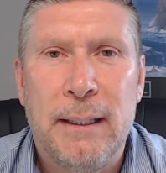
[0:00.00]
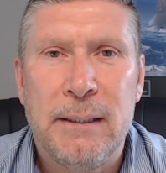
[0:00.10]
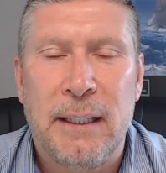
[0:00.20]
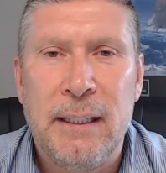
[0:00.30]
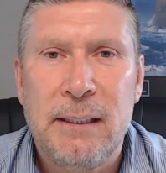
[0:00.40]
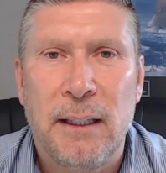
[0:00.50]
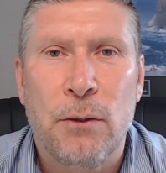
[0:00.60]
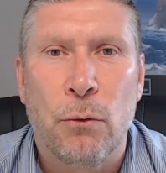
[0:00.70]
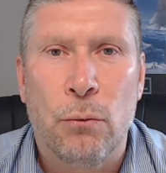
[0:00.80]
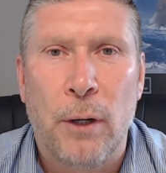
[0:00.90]
is easily
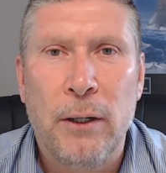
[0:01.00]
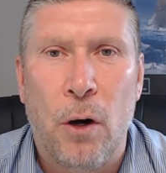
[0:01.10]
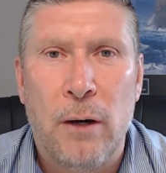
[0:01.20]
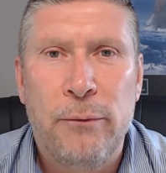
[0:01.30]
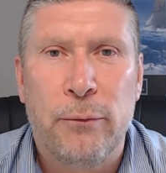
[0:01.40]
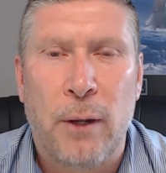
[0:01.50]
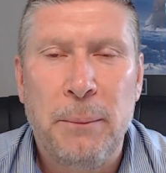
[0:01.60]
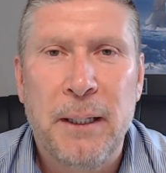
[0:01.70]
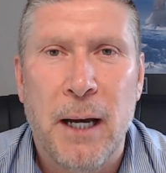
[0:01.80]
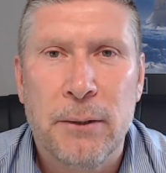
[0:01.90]
run off from
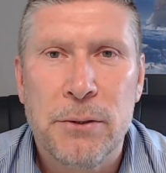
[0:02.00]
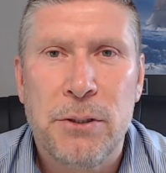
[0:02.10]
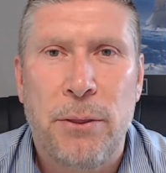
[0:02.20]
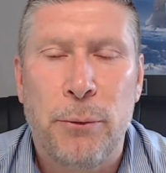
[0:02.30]
the gutters